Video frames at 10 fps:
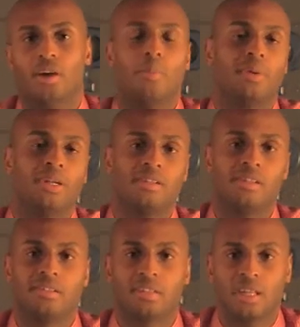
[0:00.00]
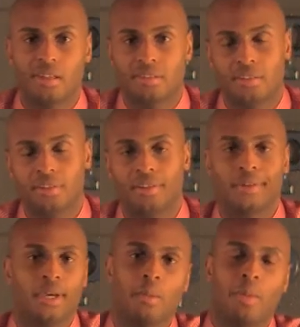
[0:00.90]
up in East Lansing
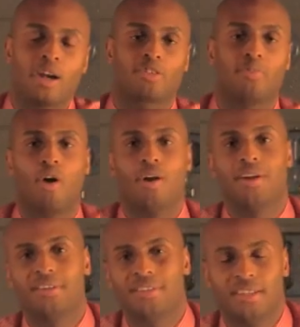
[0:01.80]
by the Spartans.